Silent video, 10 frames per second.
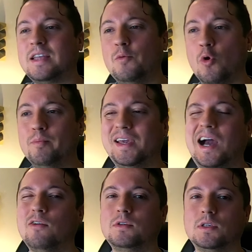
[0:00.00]
they won't be
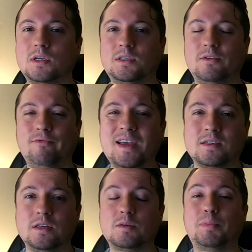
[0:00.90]
counted as
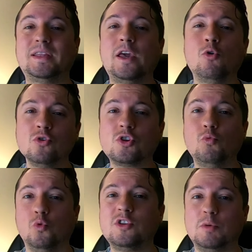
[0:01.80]
investors, but they
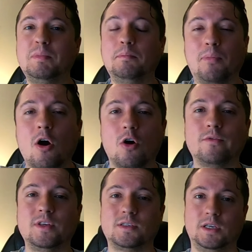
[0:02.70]
also want to be part
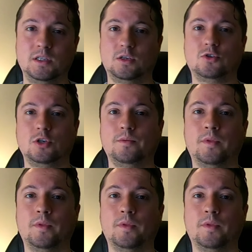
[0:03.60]
of this industry.